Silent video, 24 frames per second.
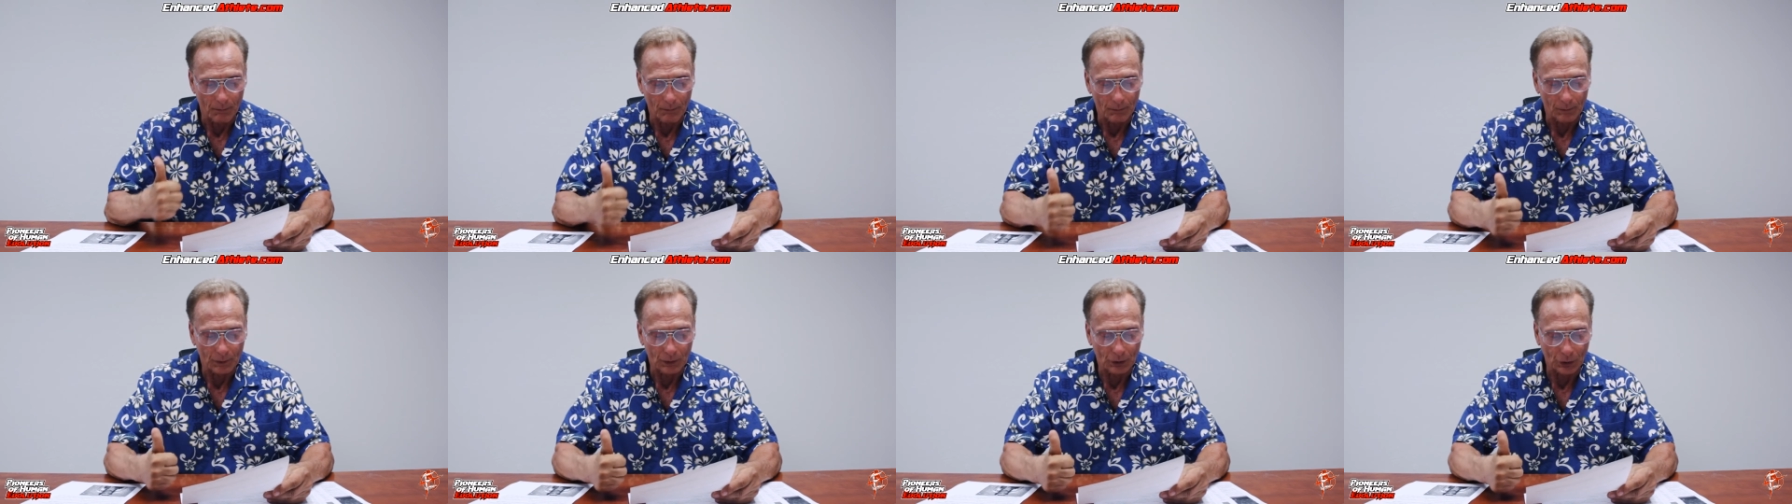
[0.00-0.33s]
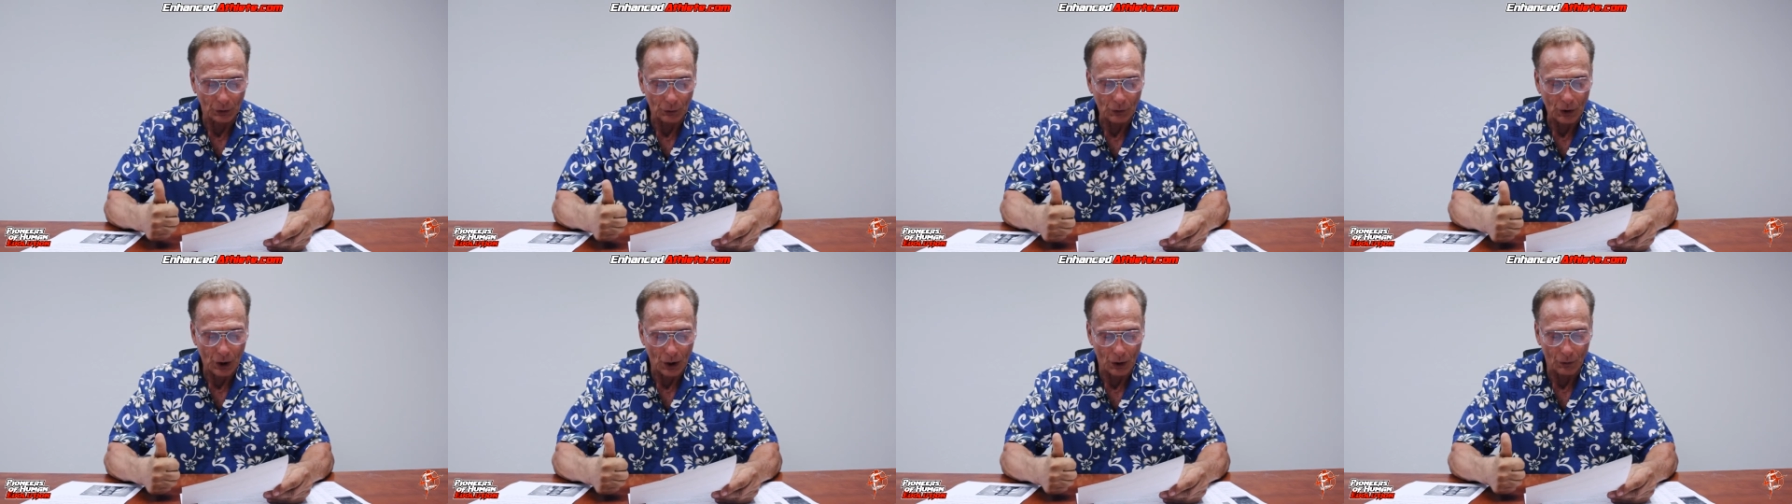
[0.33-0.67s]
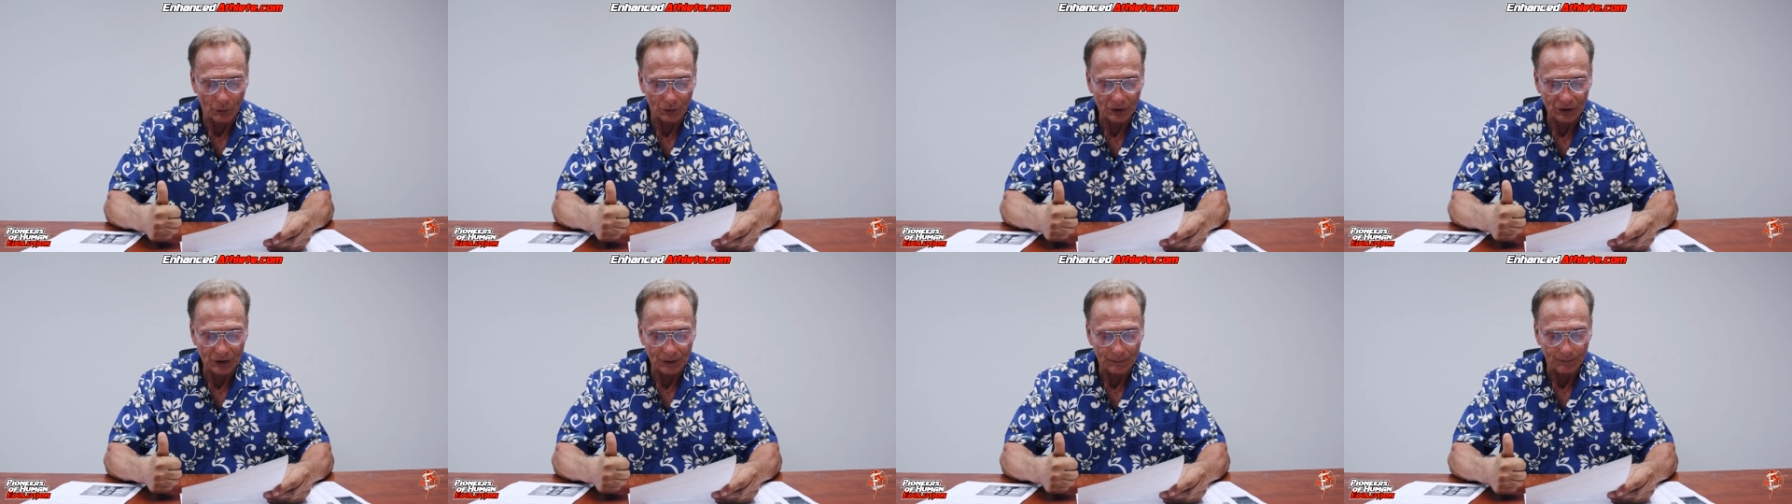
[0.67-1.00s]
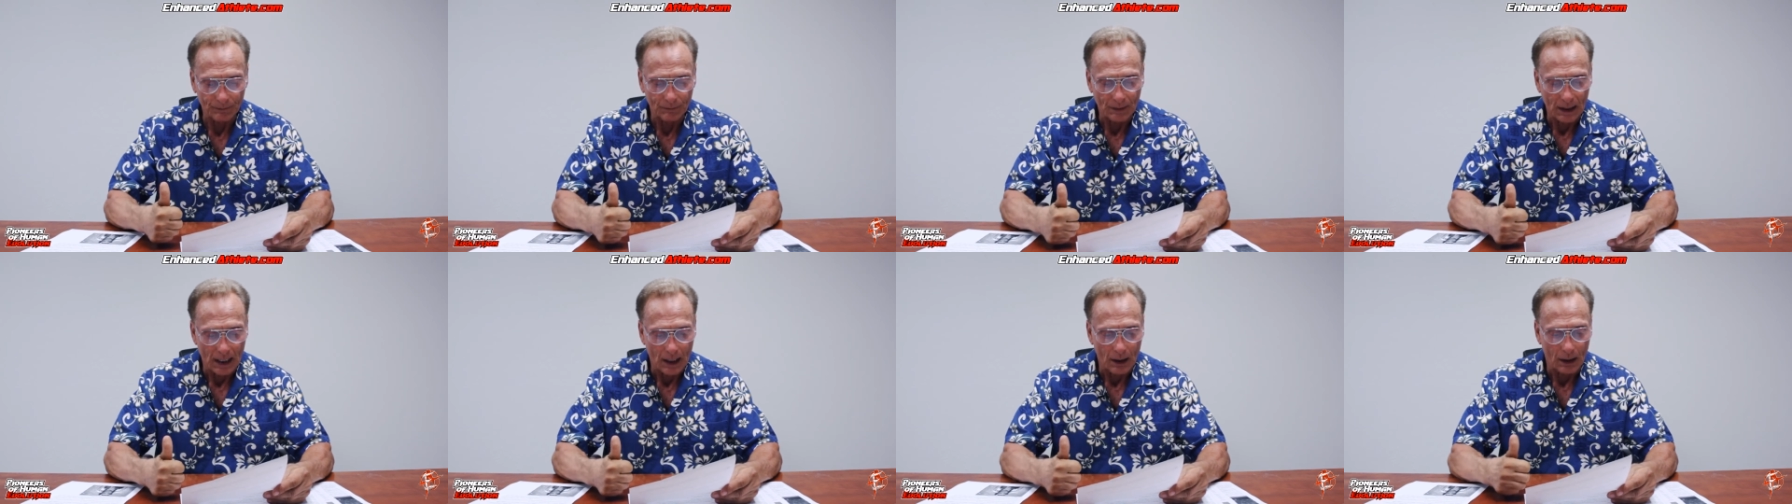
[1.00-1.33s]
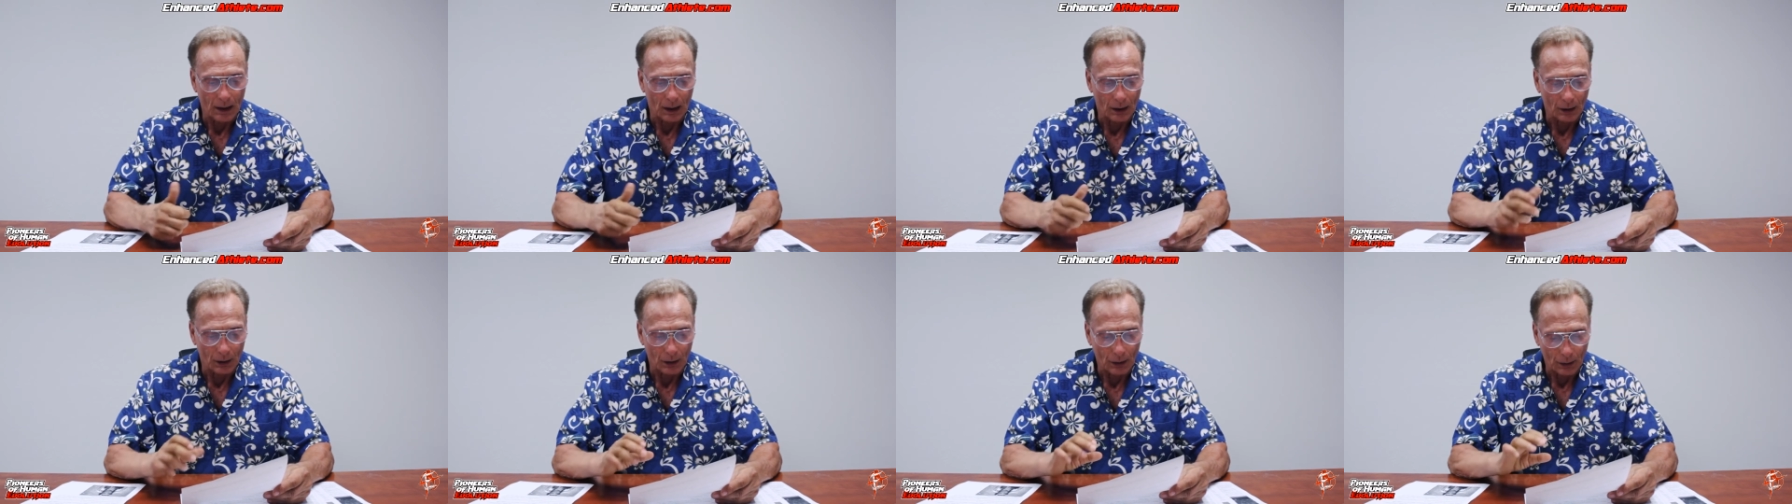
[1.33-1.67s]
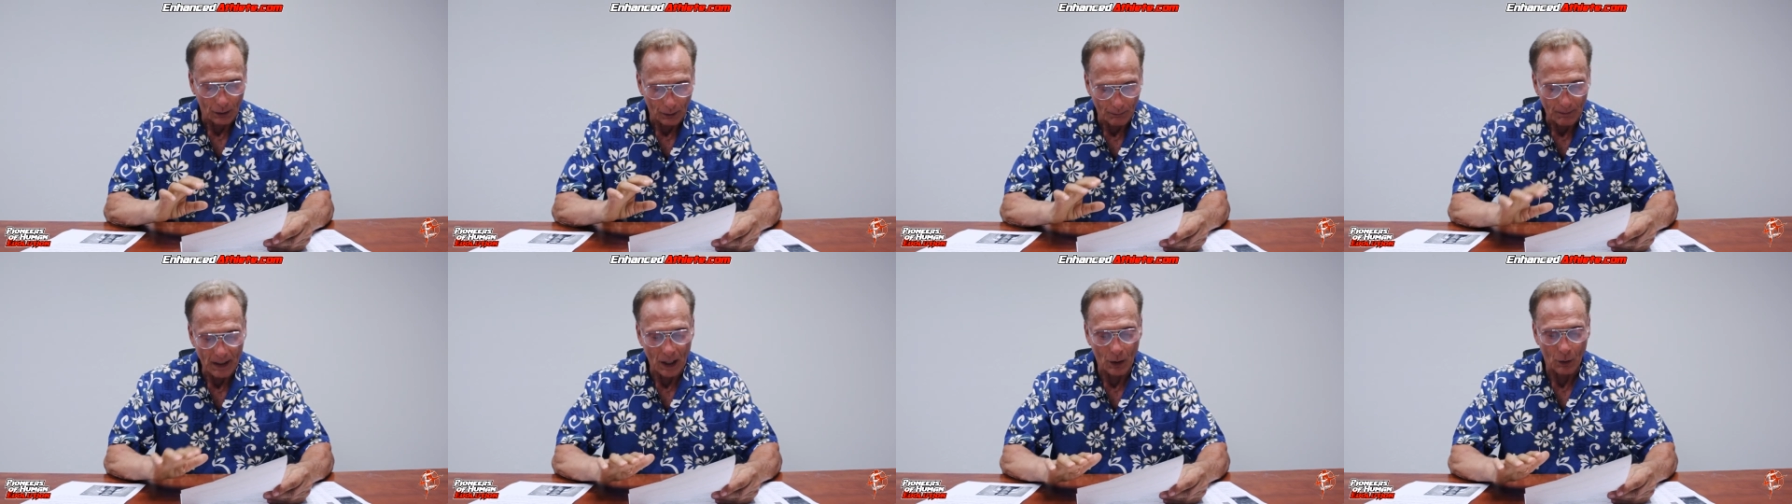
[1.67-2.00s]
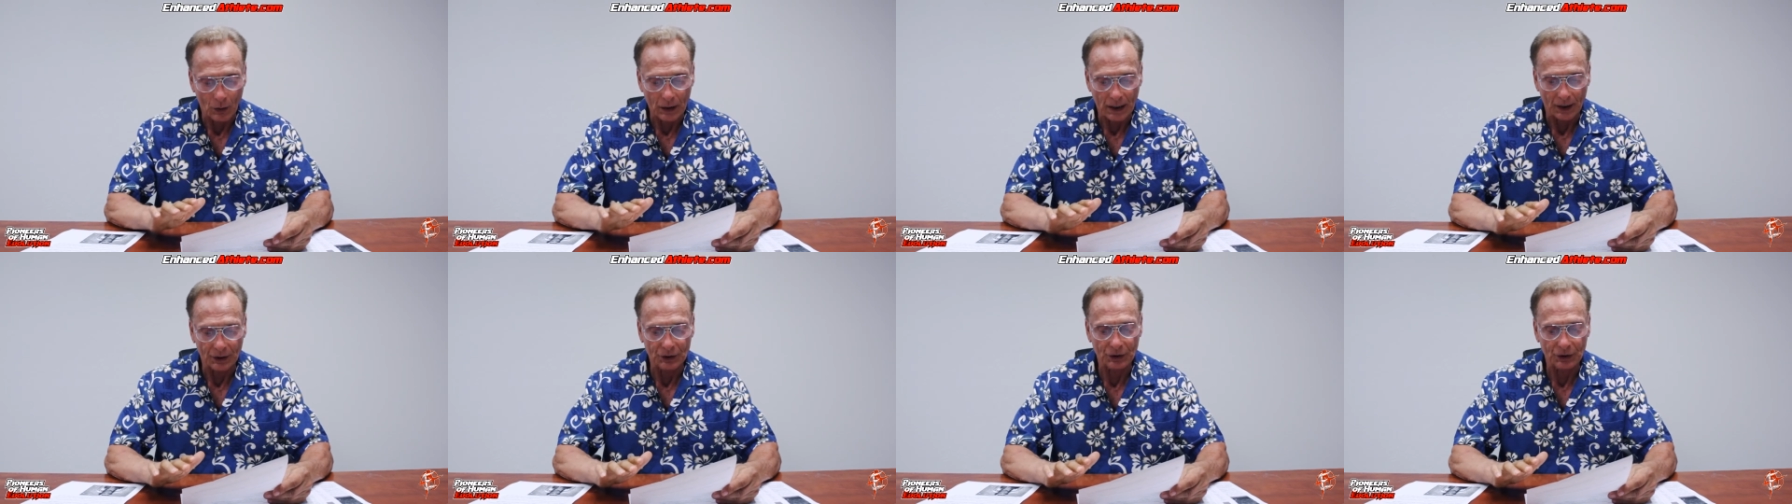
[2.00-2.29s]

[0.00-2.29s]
glucose, or milk I